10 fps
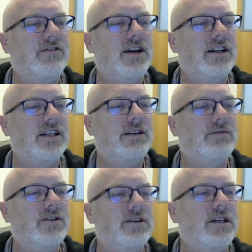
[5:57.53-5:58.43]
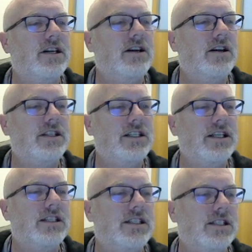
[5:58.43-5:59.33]
file anymore. All you
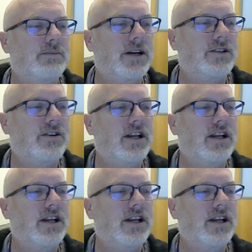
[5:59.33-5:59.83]
need is the spectral